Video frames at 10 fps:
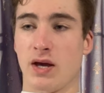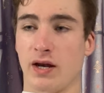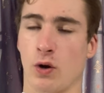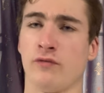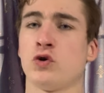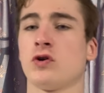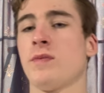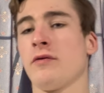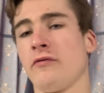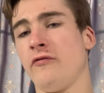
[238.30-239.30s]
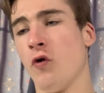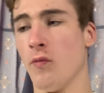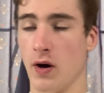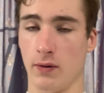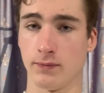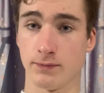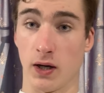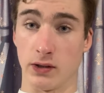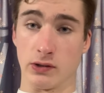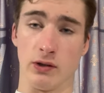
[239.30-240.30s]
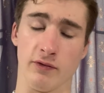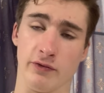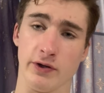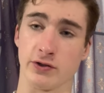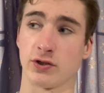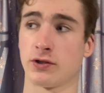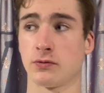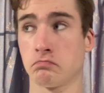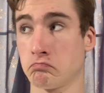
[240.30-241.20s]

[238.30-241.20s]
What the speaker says: Now, I've talked about the former part of this